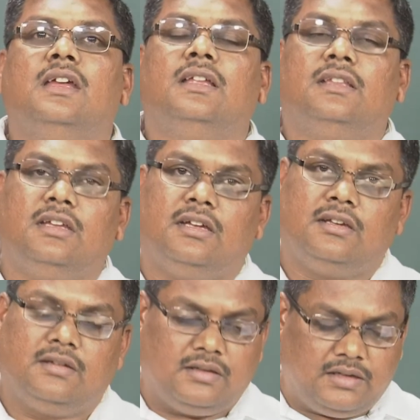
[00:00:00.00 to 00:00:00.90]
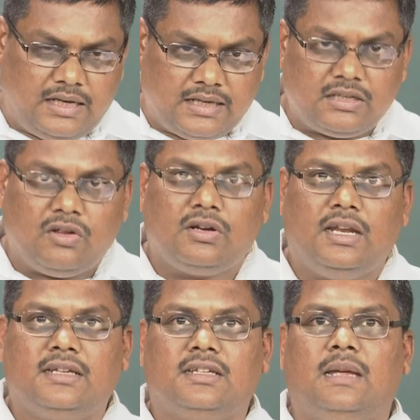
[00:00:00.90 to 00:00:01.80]
The relational
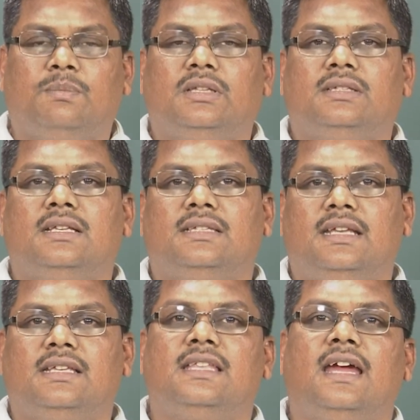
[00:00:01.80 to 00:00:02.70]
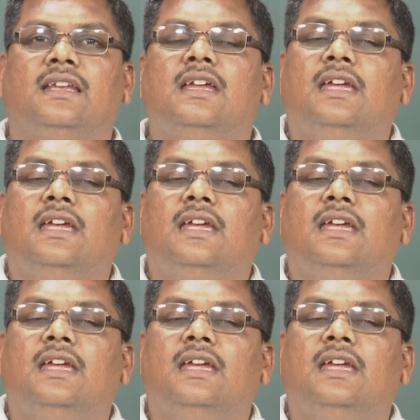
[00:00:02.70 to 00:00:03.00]
organization hypothesis says that